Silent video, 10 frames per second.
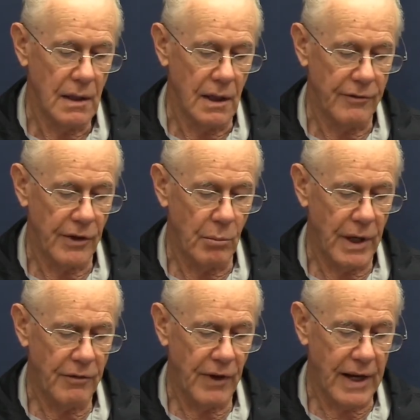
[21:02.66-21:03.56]
for a
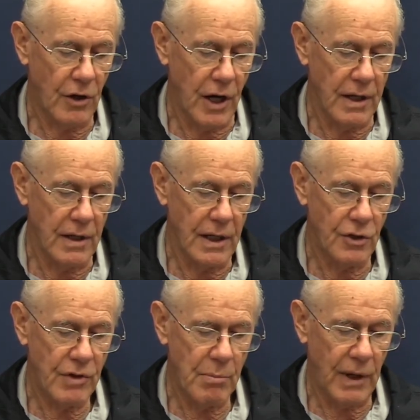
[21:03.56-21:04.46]
butterfly garden and
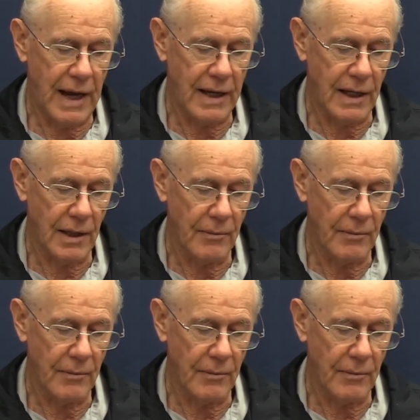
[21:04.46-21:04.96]
tree planting.